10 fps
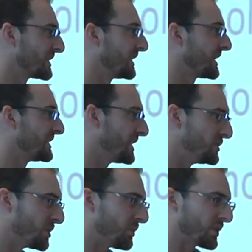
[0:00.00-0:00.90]
It's going to
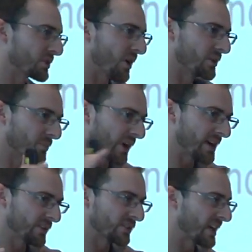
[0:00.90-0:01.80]
continue to push all the
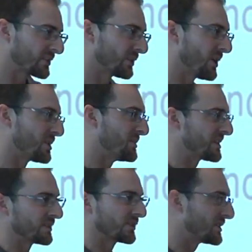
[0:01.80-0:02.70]
private sector, all the
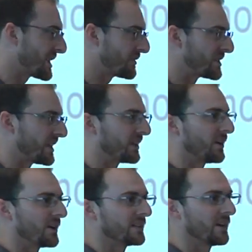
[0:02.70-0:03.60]
businesses, everything
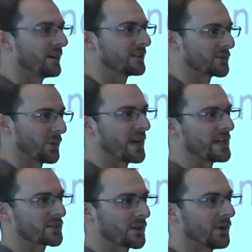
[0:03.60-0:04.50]
on, on its
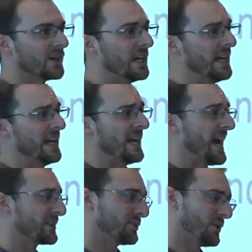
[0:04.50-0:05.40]
way. So
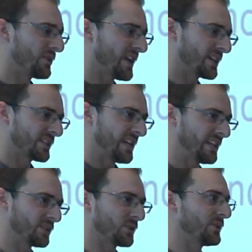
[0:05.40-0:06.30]
as new things
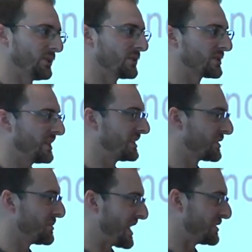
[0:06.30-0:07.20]
get introduced
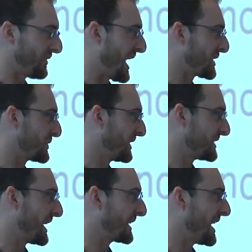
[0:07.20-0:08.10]
into the manufacturing
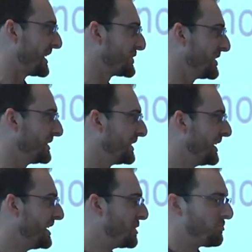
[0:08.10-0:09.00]
and technology,
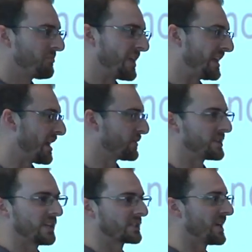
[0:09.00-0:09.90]
then
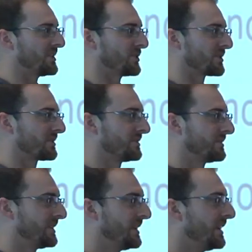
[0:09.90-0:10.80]
everything changes.
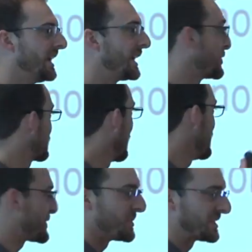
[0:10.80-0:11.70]
And I'll show you some